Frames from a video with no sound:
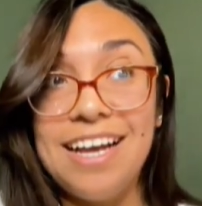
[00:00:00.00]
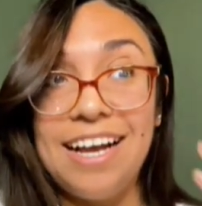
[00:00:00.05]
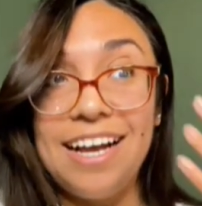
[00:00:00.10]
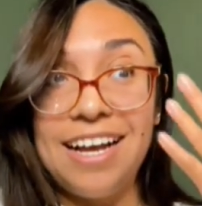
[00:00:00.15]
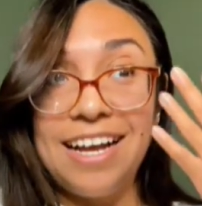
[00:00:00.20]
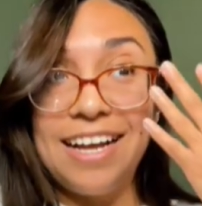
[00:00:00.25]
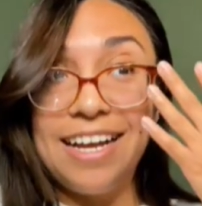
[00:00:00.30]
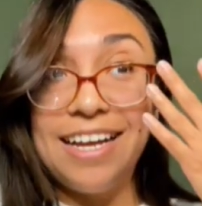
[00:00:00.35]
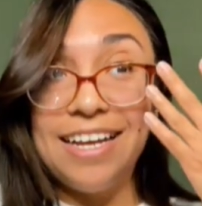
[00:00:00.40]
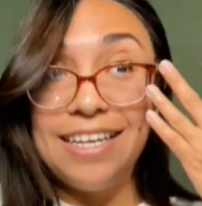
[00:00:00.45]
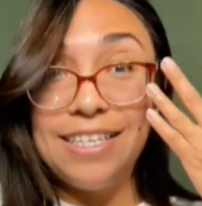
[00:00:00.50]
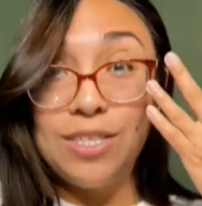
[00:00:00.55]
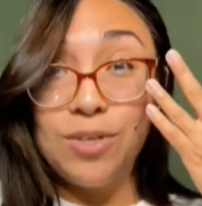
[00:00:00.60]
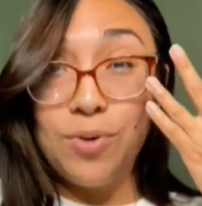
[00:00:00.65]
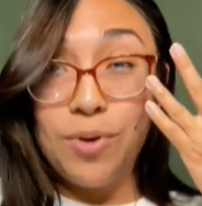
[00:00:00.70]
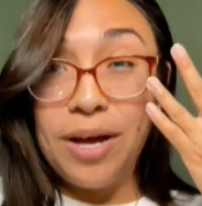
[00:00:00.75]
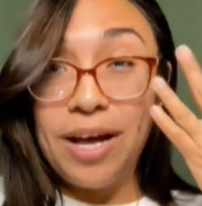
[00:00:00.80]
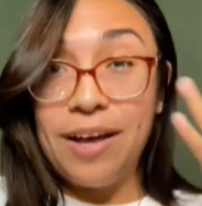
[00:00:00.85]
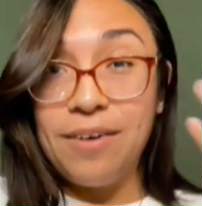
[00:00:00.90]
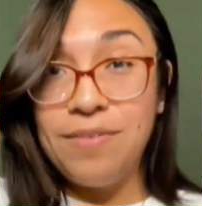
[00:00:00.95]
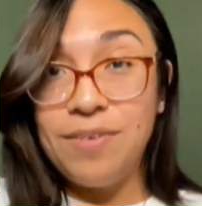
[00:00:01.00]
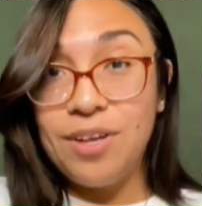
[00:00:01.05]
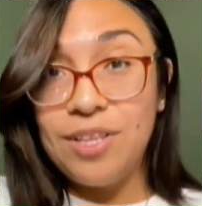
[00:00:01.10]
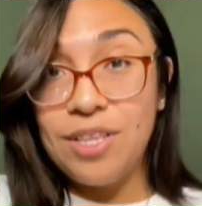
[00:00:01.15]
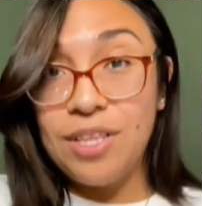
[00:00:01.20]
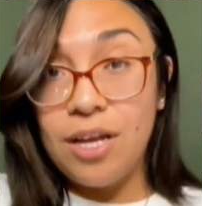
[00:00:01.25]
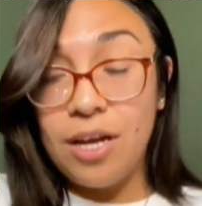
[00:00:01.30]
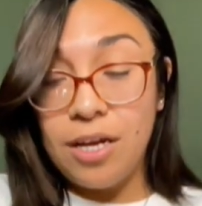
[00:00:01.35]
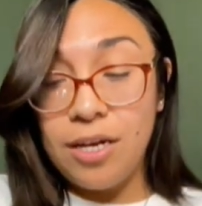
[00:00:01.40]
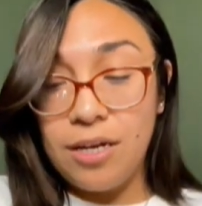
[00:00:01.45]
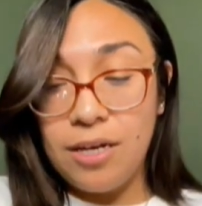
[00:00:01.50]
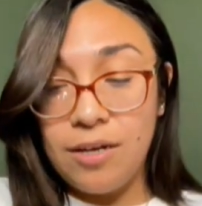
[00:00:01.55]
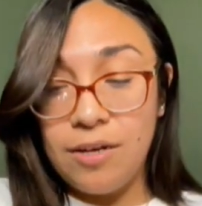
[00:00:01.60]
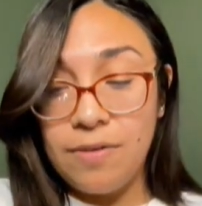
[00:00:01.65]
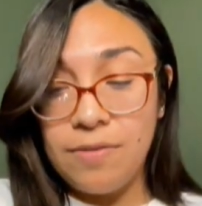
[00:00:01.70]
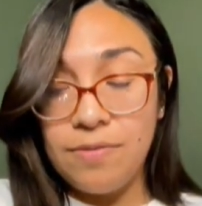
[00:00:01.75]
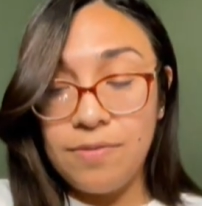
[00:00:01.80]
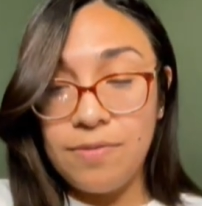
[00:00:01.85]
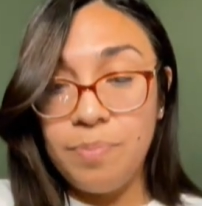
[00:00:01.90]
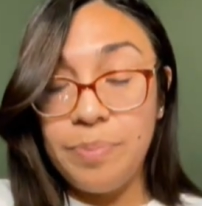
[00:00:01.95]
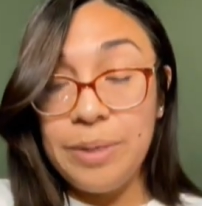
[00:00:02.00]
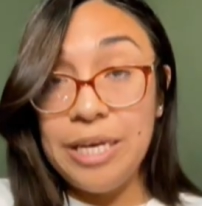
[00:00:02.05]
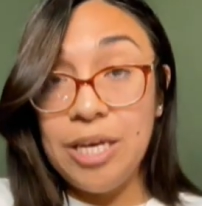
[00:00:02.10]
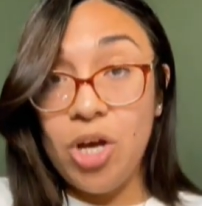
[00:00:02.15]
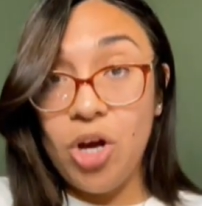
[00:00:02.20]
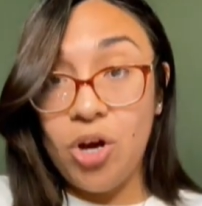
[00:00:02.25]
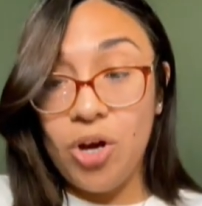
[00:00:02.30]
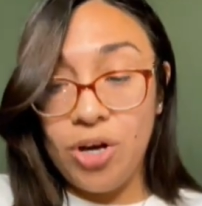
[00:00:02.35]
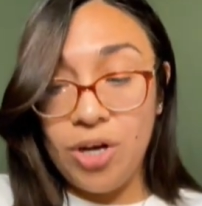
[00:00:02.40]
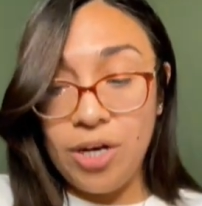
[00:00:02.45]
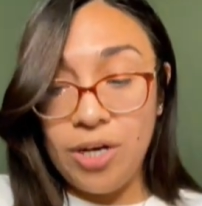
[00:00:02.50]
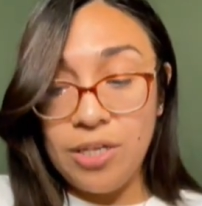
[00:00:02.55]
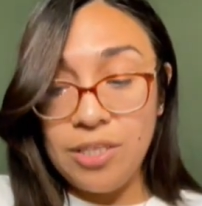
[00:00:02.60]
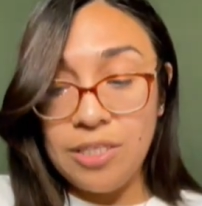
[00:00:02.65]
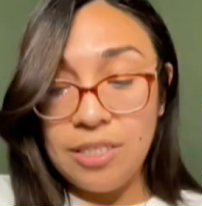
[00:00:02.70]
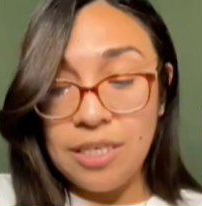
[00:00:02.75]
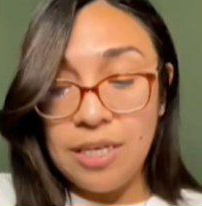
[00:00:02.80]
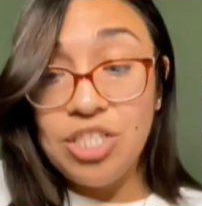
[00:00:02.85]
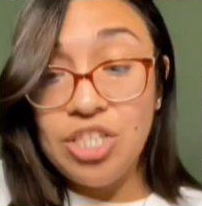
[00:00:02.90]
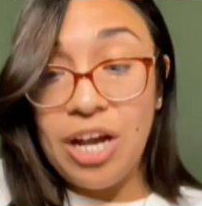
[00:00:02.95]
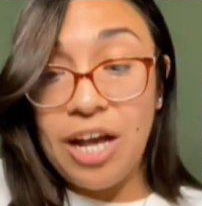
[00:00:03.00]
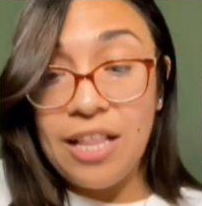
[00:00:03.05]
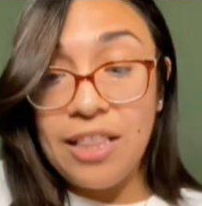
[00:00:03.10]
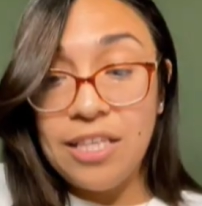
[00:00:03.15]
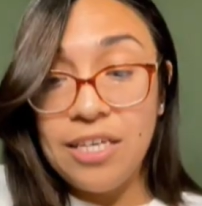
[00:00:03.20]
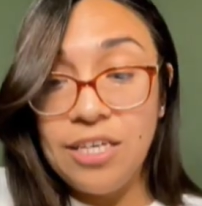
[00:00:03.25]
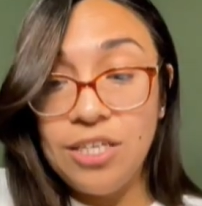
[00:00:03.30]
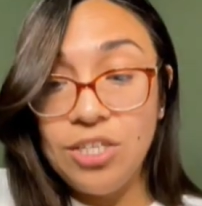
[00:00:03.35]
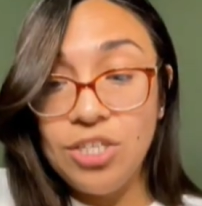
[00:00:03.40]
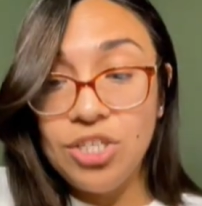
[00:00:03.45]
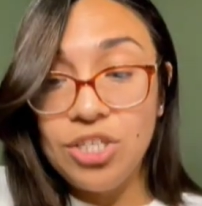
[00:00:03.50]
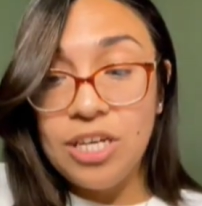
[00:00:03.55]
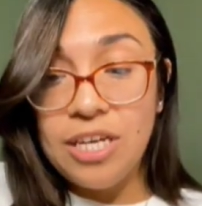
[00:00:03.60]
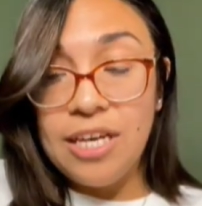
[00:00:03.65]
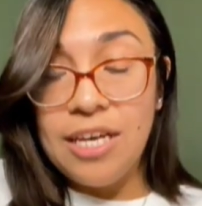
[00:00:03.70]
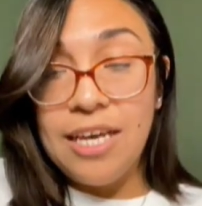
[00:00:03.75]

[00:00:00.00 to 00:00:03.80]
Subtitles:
I don't have a lot of big cards to challenge,